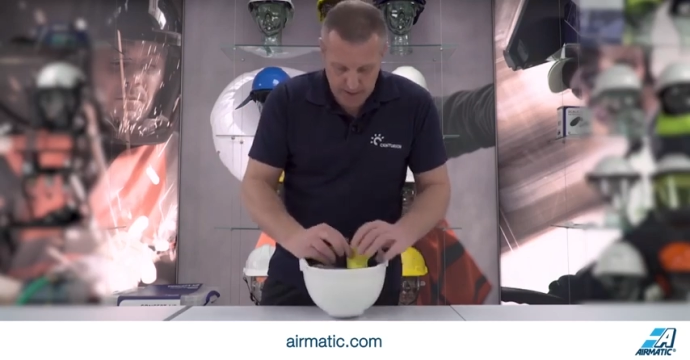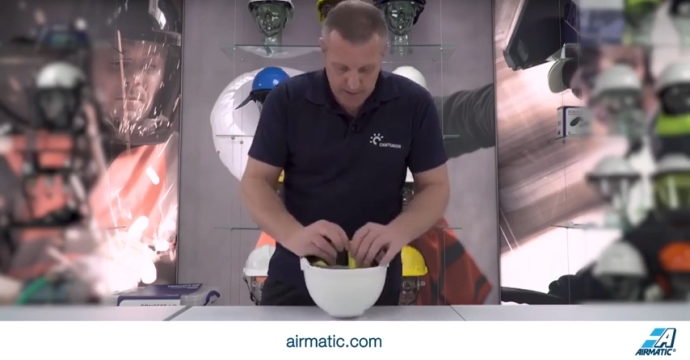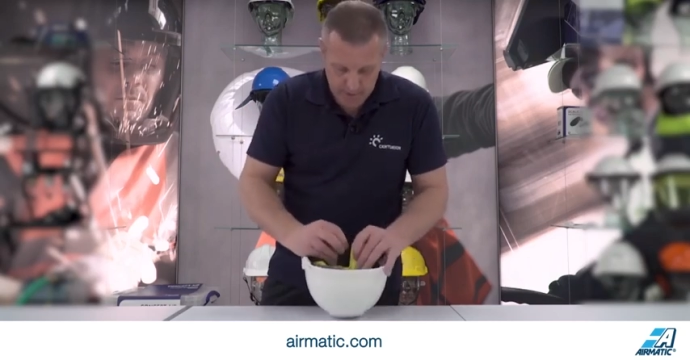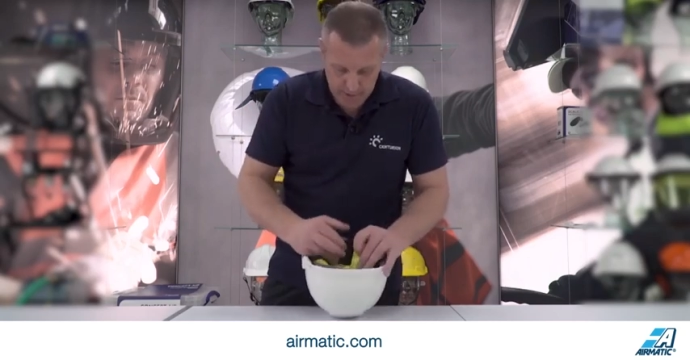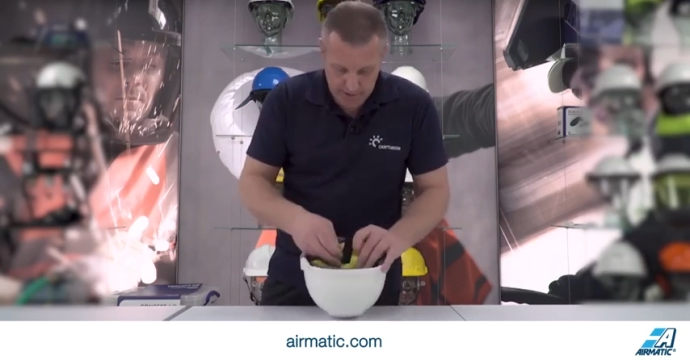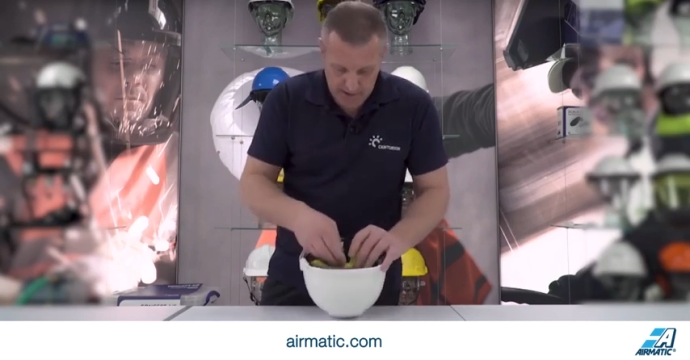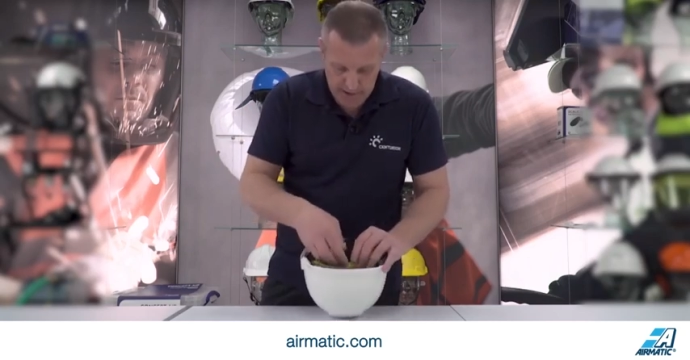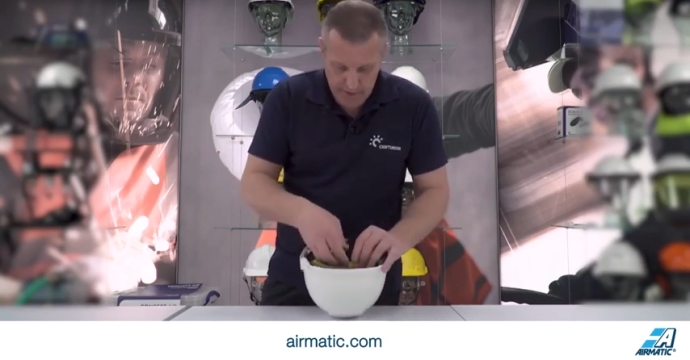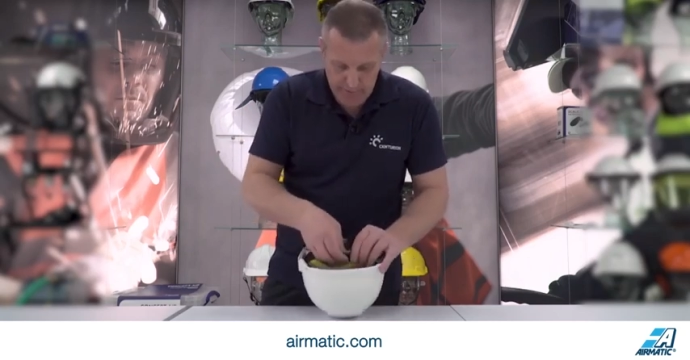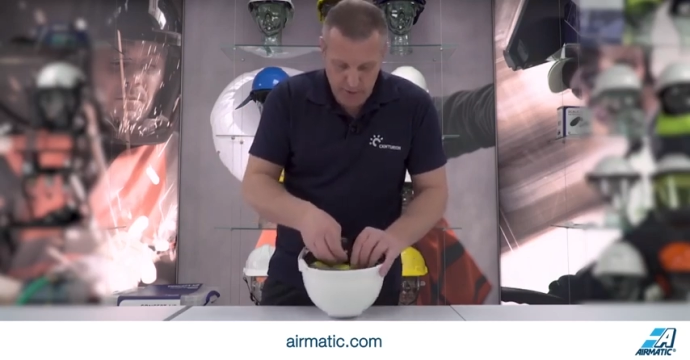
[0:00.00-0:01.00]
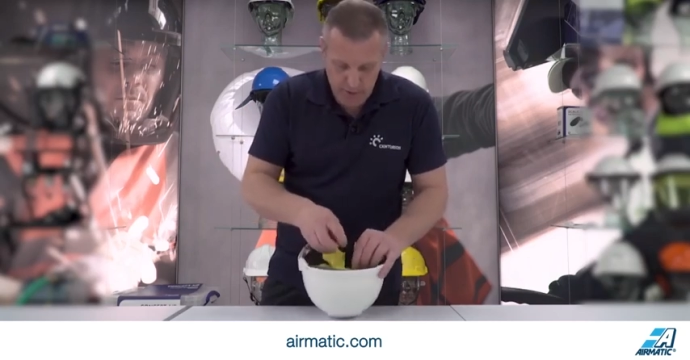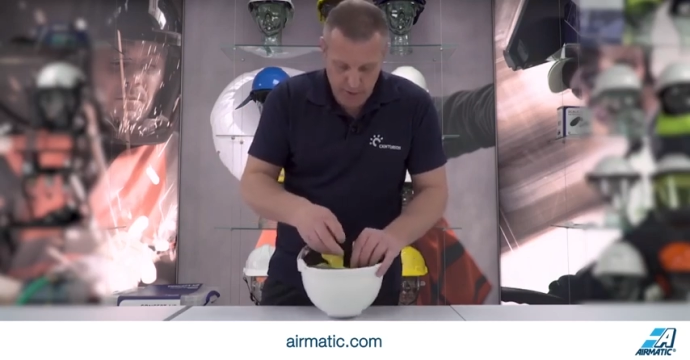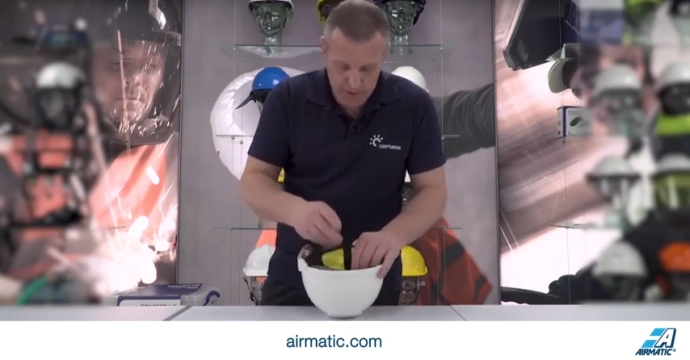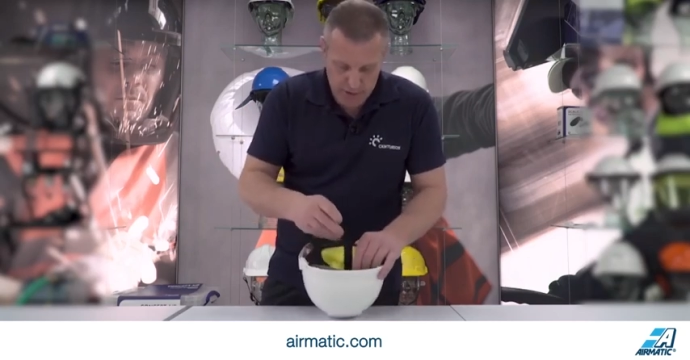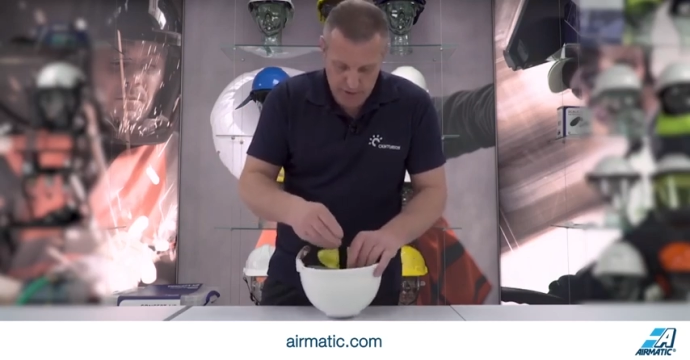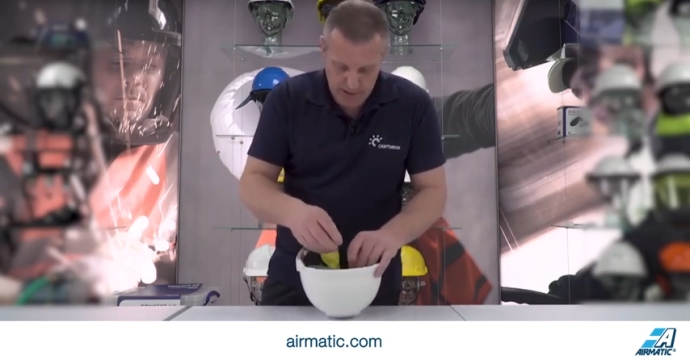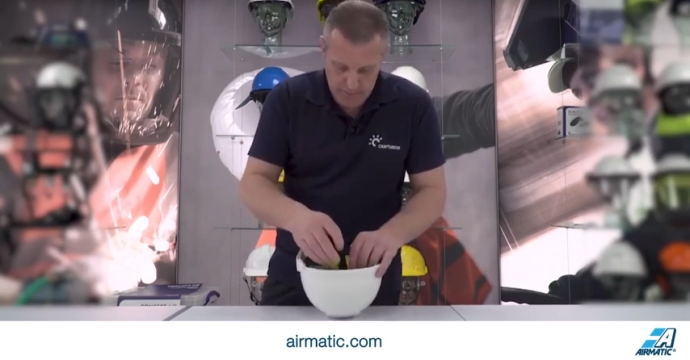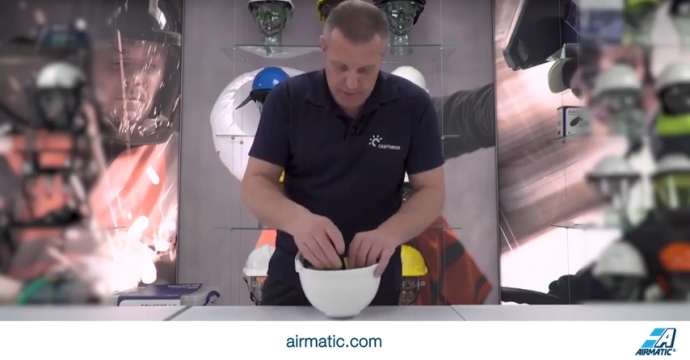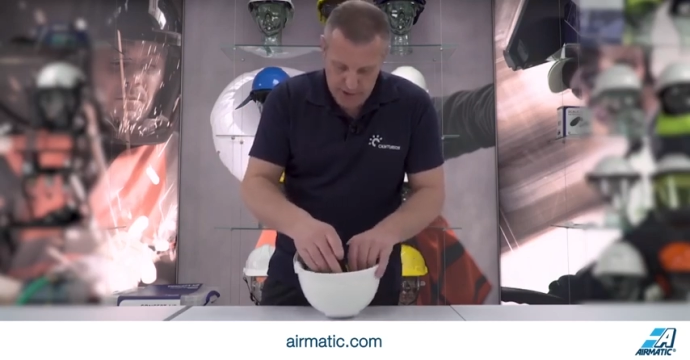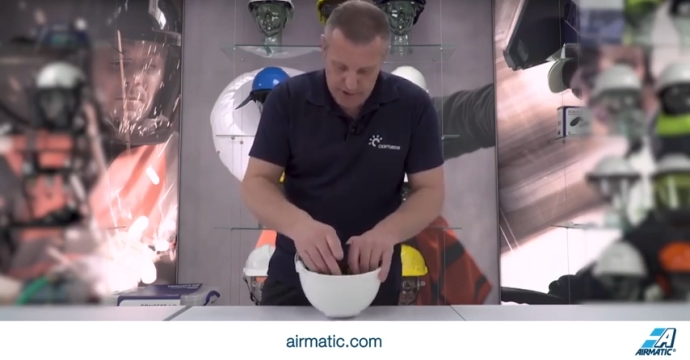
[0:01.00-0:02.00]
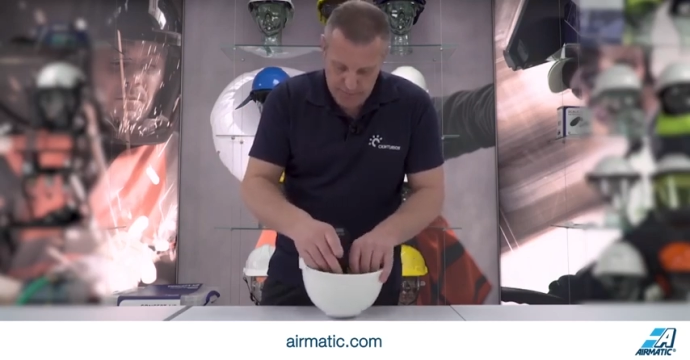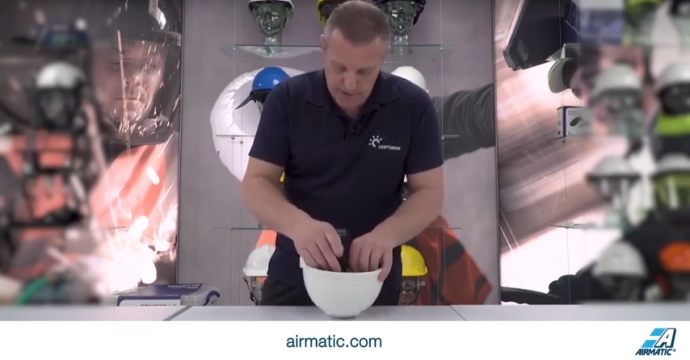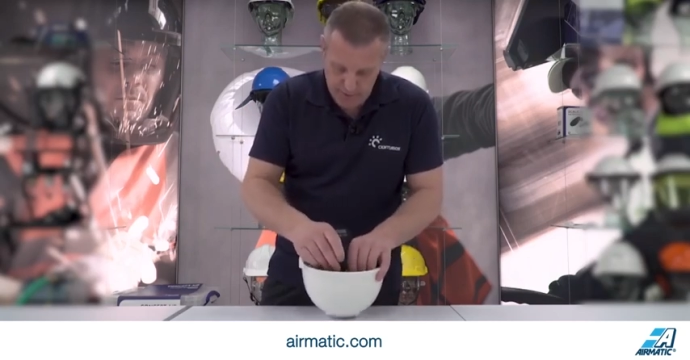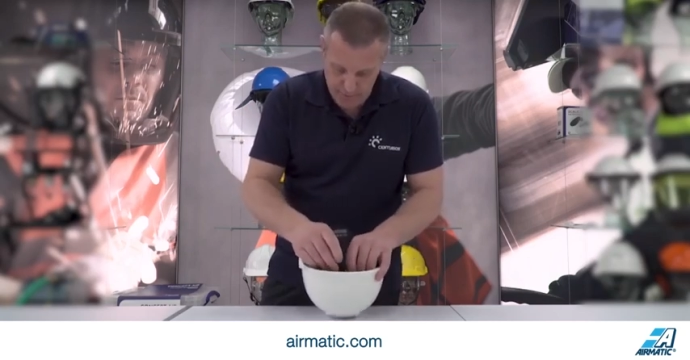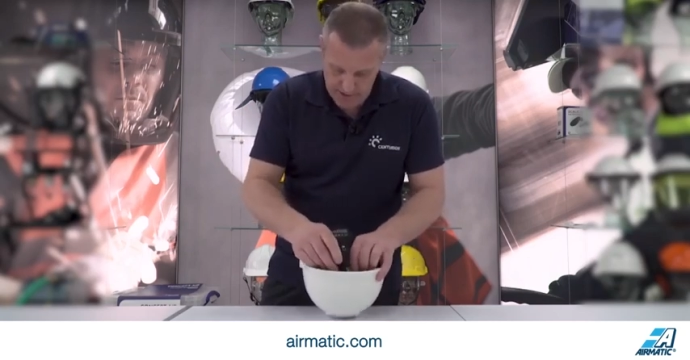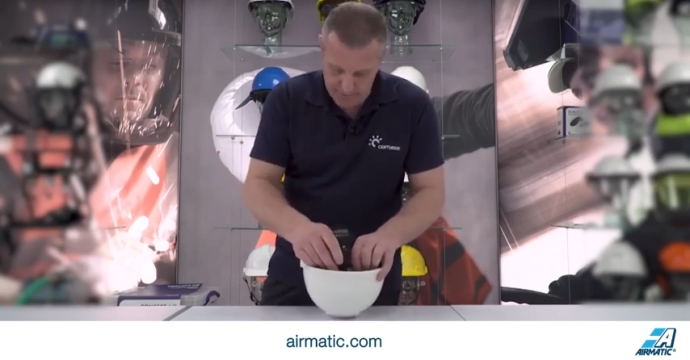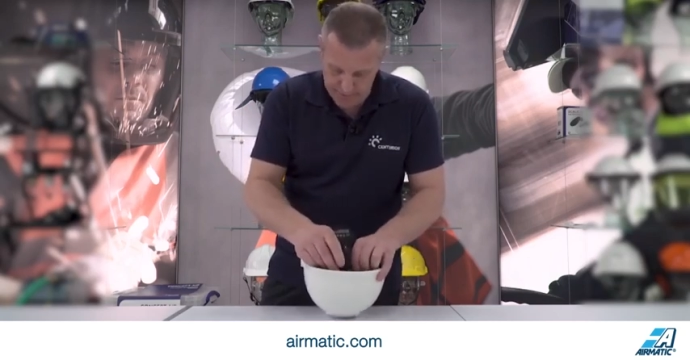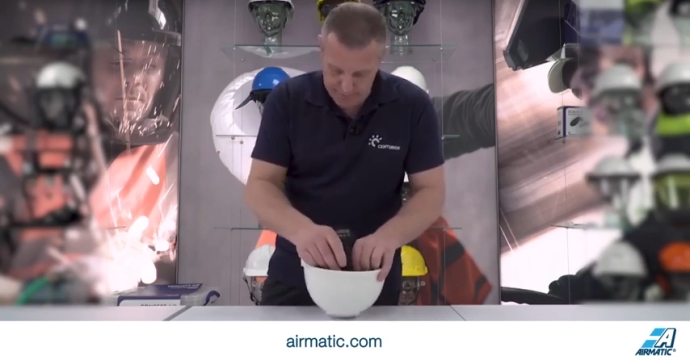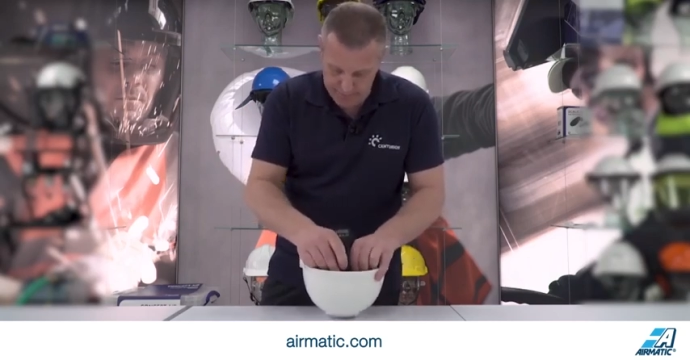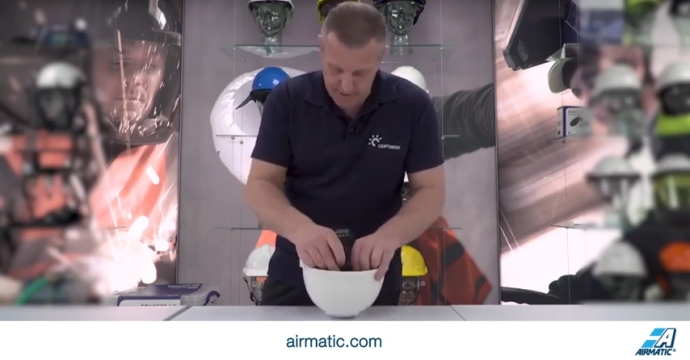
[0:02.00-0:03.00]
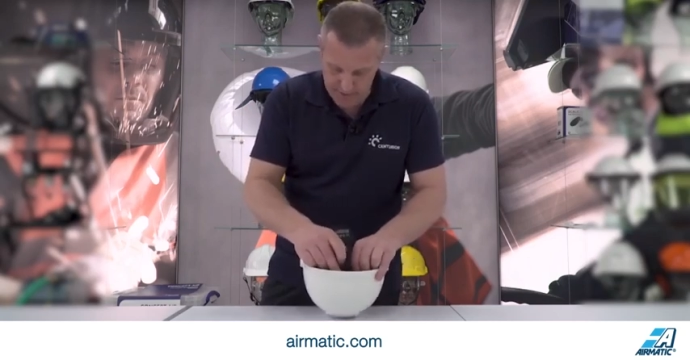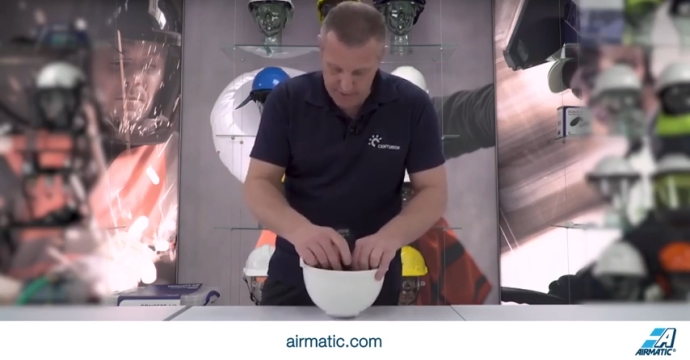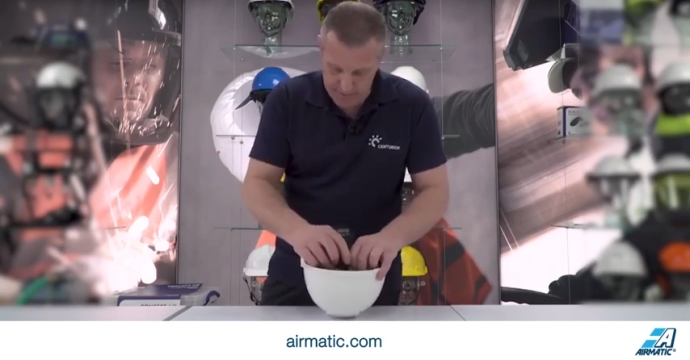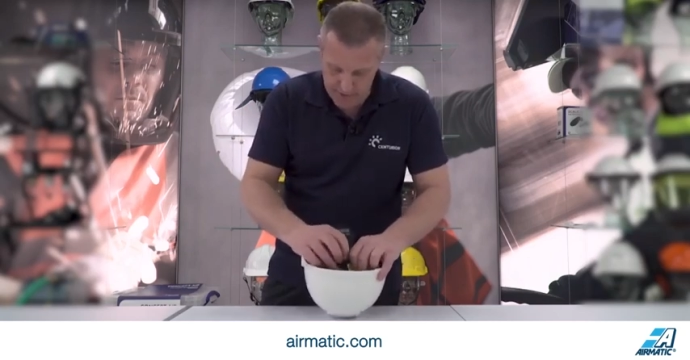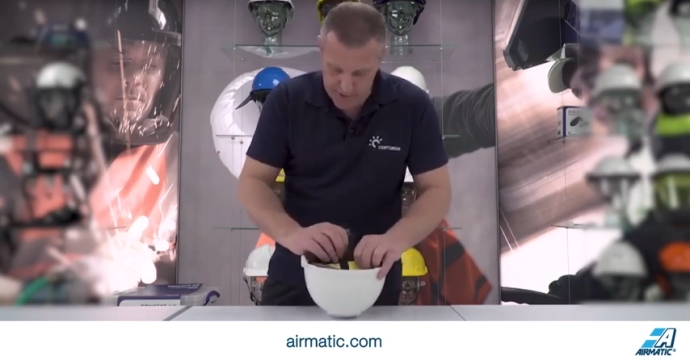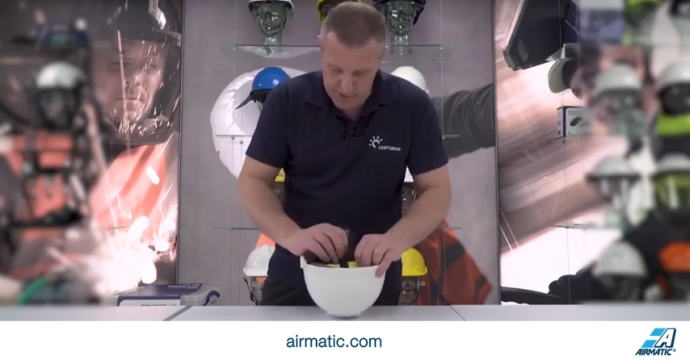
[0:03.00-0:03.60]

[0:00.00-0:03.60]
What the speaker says: So take your Velcro strap, just fit it round the front of your